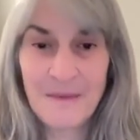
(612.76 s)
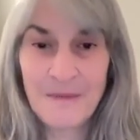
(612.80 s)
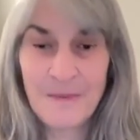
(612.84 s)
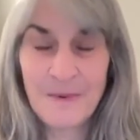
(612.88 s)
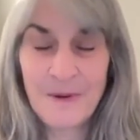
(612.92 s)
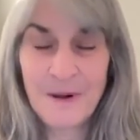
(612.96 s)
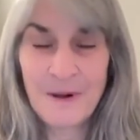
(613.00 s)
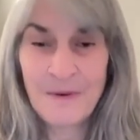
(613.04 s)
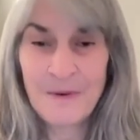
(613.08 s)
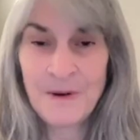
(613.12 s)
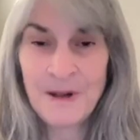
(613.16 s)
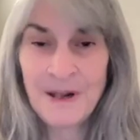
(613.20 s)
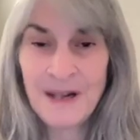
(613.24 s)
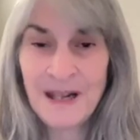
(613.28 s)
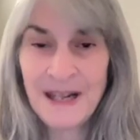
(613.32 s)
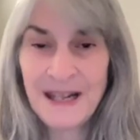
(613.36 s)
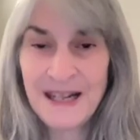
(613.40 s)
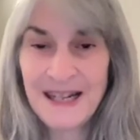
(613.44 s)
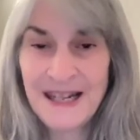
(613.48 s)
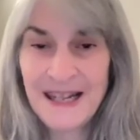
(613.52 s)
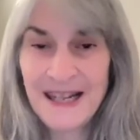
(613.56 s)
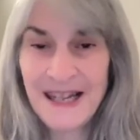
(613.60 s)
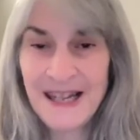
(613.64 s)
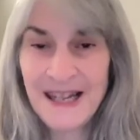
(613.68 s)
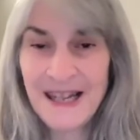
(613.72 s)
But when I
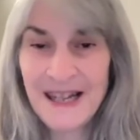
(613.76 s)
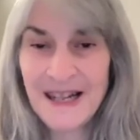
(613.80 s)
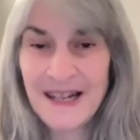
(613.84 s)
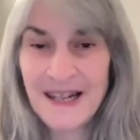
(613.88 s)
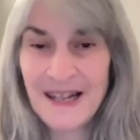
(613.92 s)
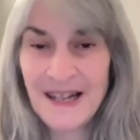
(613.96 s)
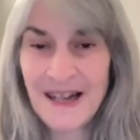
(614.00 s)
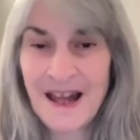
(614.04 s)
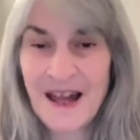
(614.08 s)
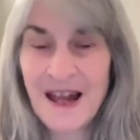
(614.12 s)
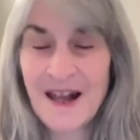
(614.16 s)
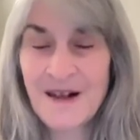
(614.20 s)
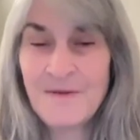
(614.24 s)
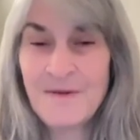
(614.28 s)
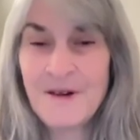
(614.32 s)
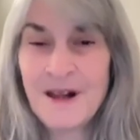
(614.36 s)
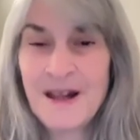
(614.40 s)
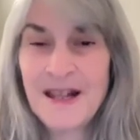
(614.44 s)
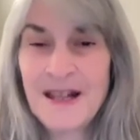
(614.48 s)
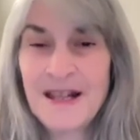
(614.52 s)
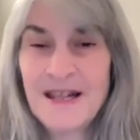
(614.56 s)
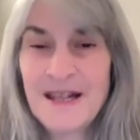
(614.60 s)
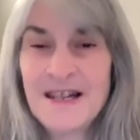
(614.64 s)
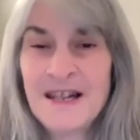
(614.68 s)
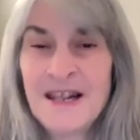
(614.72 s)
did, I
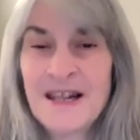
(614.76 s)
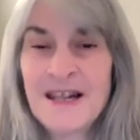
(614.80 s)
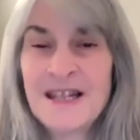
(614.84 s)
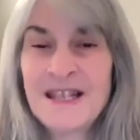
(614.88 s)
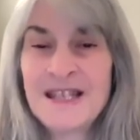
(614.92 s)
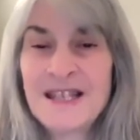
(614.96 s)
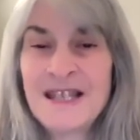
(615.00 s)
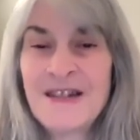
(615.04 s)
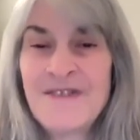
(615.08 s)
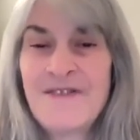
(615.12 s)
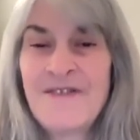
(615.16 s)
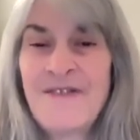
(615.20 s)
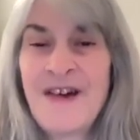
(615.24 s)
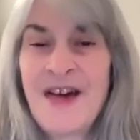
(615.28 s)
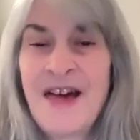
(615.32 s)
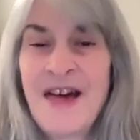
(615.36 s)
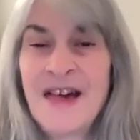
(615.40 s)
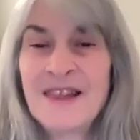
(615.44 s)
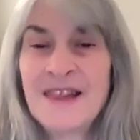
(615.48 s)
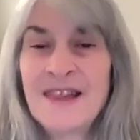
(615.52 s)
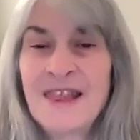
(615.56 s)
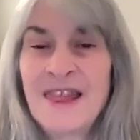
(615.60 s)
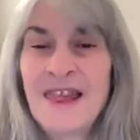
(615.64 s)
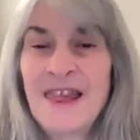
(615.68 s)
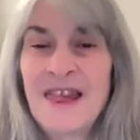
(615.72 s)
recognized the
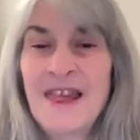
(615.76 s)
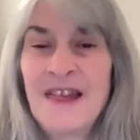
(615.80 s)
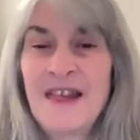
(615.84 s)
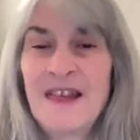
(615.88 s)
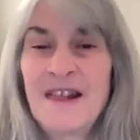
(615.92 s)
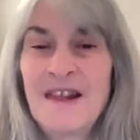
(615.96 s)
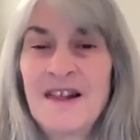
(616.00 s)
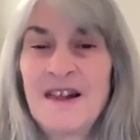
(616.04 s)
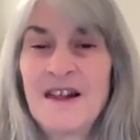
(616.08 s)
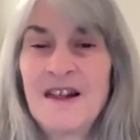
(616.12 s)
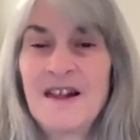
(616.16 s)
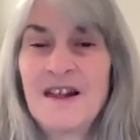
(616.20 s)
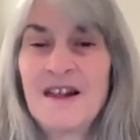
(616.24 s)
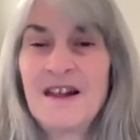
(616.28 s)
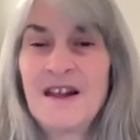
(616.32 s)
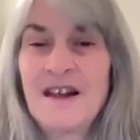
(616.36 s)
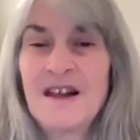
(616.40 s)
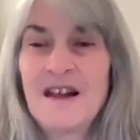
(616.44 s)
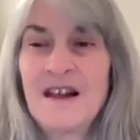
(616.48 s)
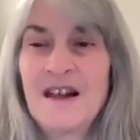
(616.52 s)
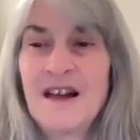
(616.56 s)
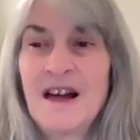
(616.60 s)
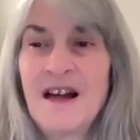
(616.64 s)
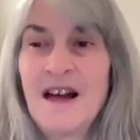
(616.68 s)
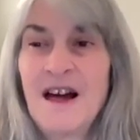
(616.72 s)
fact that
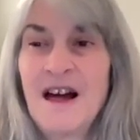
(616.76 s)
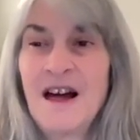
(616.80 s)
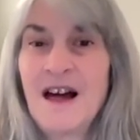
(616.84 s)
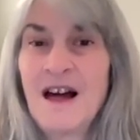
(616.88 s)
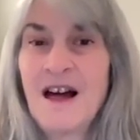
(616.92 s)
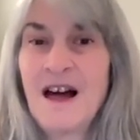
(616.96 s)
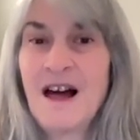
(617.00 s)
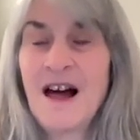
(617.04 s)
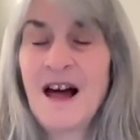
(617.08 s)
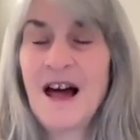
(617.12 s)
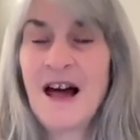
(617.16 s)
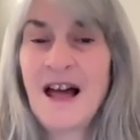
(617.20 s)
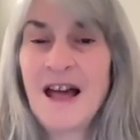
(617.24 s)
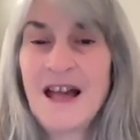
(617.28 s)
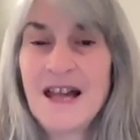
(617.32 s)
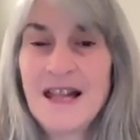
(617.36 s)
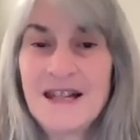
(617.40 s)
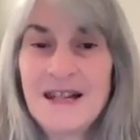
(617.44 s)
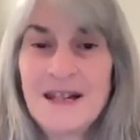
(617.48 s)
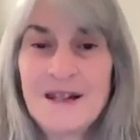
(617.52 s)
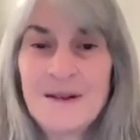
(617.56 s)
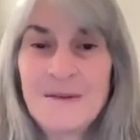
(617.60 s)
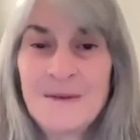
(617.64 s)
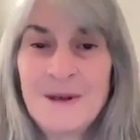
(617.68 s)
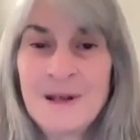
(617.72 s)
I
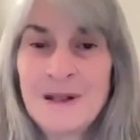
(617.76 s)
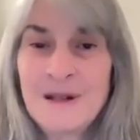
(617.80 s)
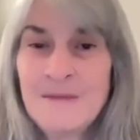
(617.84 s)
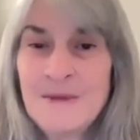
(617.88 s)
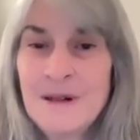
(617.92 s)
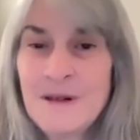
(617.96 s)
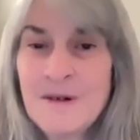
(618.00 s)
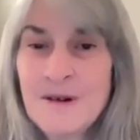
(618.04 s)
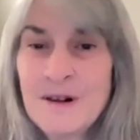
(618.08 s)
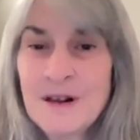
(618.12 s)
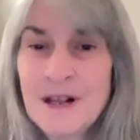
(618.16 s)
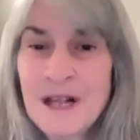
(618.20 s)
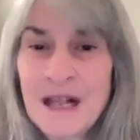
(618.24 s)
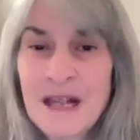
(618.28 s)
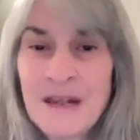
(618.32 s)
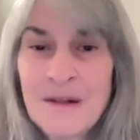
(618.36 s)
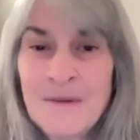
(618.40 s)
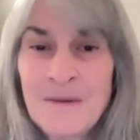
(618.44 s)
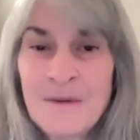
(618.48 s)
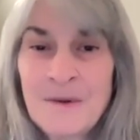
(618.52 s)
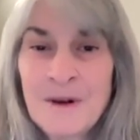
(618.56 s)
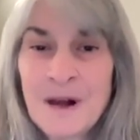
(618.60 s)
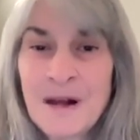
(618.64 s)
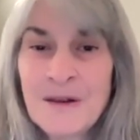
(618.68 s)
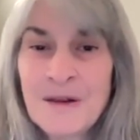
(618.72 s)
didn't want to be
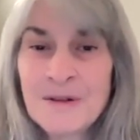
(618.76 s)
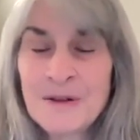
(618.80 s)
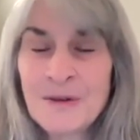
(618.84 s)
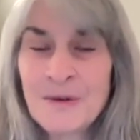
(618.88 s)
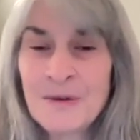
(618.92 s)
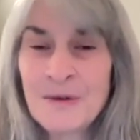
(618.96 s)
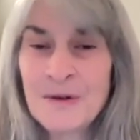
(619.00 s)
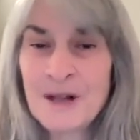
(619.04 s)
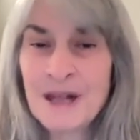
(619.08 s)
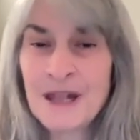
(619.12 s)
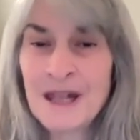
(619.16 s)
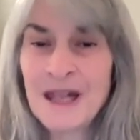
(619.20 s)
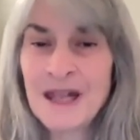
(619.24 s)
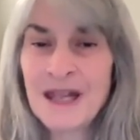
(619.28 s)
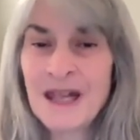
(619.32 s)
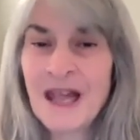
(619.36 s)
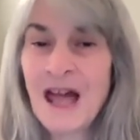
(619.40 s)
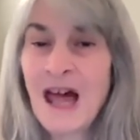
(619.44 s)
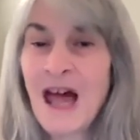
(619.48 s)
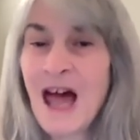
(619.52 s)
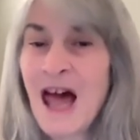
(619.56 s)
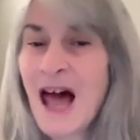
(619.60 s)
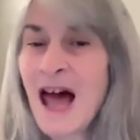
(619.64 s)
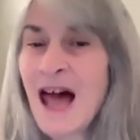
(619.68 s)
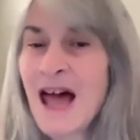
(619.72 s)
working where I was working.
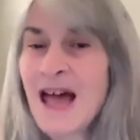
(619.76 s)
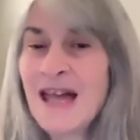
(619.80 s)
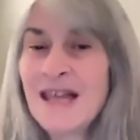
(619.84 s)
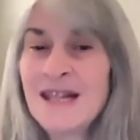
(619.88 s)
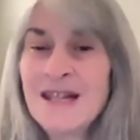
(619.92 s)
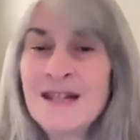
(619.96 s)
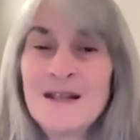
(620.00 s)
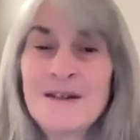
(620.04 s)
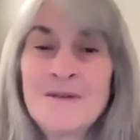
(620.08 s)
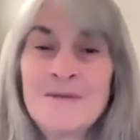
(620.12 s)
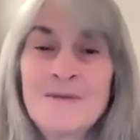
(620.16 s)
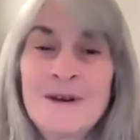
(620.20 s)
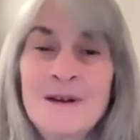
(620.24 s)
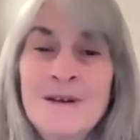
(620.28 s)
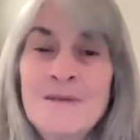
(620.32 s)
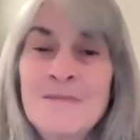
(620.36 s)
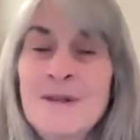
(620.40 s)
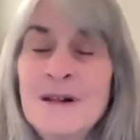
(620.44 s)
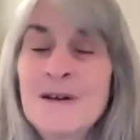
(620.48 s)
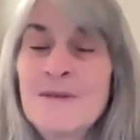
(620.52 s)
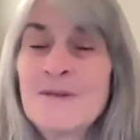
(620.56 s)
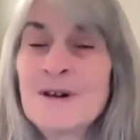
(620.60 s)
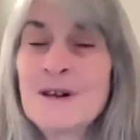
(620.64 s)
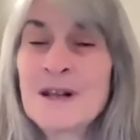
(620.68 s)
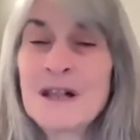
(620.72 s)
I didn't want to
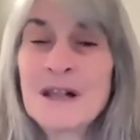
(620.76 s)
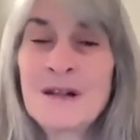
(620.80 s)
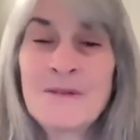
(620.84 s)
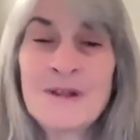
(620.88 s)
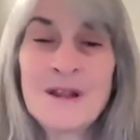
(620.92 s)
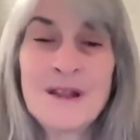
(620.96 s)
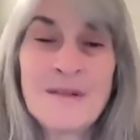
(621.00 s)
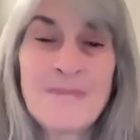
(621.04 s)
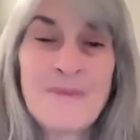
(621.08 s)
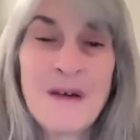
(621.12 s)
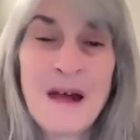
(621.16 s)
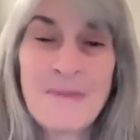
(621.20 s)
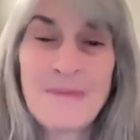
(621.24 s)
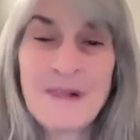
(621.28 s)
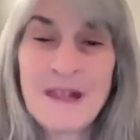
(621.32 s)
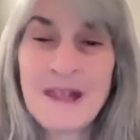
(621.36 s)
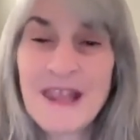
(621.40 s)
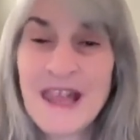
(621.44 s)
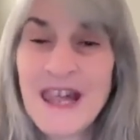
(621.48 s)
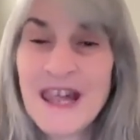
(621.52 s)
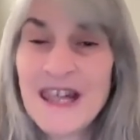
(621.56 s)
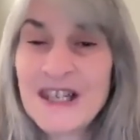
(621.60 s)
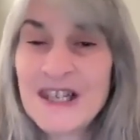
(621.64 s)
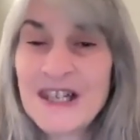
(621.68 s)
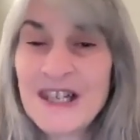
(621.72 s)
be working with the
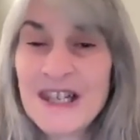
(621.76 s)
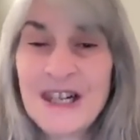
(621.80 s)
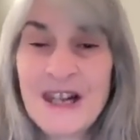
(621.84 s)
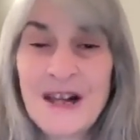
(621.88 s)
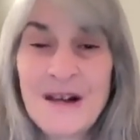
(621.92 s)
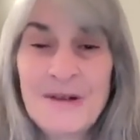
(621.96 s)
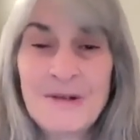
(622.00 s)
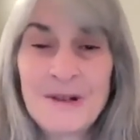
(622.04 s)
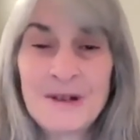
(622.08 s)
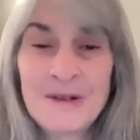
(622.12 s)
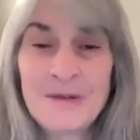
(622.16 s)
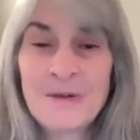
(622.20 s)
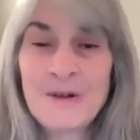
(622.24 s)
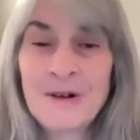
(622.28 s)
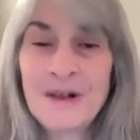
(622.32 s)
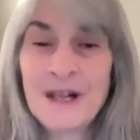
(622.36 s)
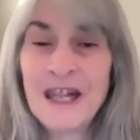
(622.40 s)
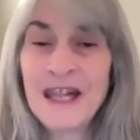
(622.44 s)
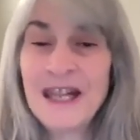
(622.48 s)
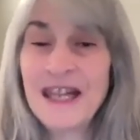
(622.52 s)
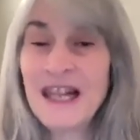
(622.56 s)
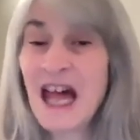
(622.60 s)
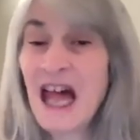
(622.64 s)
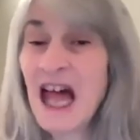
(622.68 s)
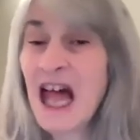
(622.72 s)
population I was
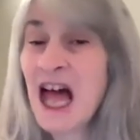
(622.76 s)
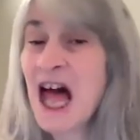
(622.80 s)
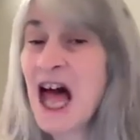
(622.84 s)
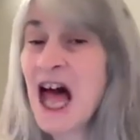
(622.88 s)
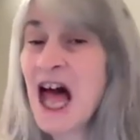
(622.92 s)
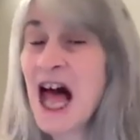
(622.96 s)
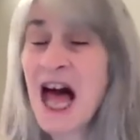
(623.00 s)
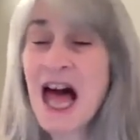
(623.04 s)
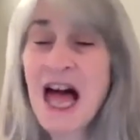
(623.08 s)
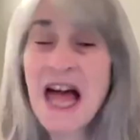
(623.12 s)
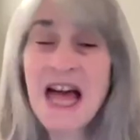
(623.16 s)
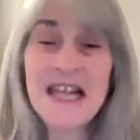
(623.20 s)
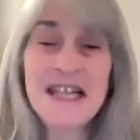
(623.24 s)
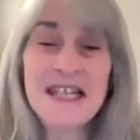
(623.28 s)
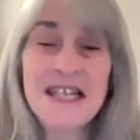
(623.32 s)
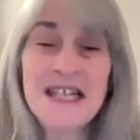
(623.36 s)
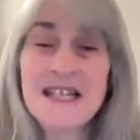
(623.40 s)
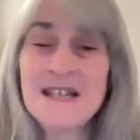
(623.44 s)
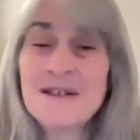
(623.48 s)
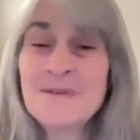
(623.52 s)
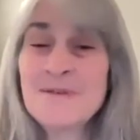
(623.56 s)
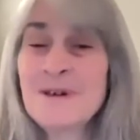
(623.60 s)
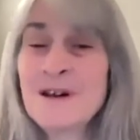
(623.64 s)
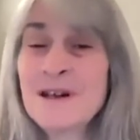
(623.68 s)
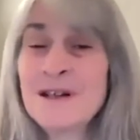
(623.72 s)
working. I
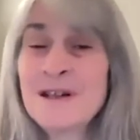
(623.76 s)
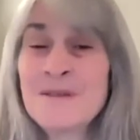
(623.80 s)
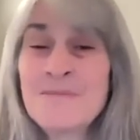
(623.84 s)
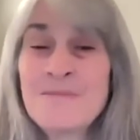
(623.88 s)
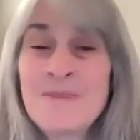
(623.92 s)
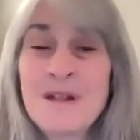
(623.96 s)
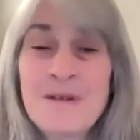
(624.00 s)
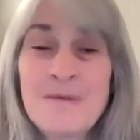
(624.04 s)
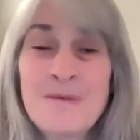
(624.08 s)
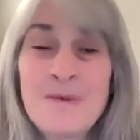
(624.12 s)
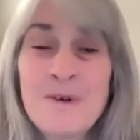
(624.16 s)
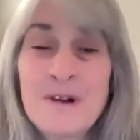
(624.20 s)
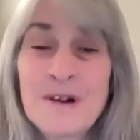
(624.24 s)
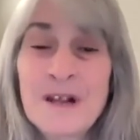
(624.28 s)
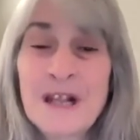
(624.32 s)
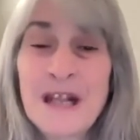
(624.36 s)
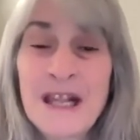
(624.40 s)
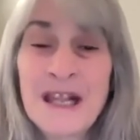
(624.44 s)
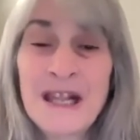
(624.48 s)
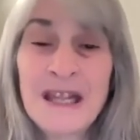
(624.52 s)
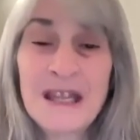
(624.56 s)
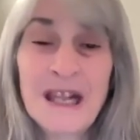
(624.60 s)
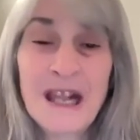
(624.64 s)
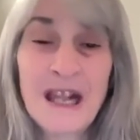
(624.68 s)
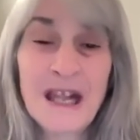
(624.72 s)
didn't want to be
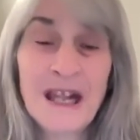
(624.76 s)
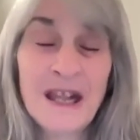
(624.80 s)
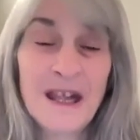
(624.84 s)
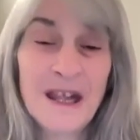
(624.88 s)
working